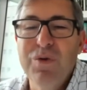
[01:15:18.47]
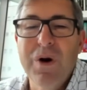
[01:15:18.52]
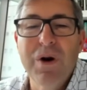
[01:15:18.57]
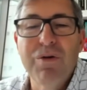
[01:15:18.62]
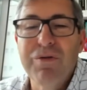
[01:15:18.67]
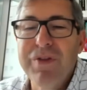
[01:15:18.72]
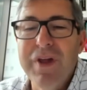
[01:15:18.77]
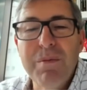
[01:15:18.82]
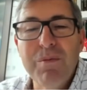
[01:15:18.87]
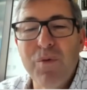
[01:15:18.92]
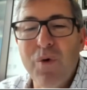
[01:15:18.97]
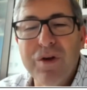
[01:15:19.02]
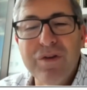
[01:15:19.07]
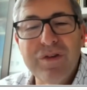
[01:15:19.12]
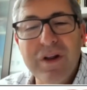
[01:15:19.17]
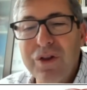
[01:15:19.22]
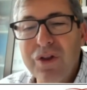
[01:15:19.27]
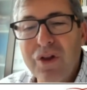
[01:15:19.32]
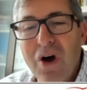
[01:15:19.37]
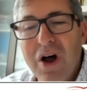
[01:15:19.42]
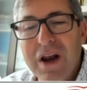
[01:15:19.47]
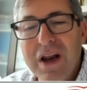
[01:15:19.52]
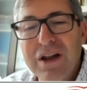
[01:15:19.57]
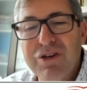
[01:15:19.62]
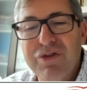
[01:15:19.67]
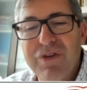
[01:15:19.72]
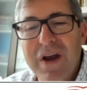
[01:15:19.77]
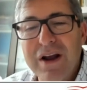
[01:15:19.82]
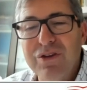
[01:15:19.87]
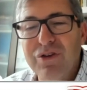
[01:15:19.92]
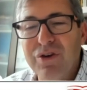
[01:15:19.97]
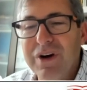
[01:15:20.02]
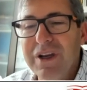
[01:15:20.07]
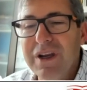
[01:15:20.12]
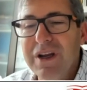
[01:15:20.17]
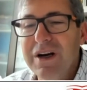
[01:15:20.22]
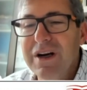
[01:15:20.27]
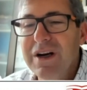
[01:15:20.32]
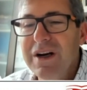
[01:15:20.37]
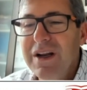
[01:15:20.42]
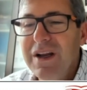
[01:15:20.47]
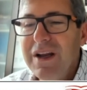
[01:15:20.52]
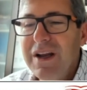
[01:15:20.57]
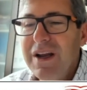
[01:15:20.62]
One of them was the knowledge vector here.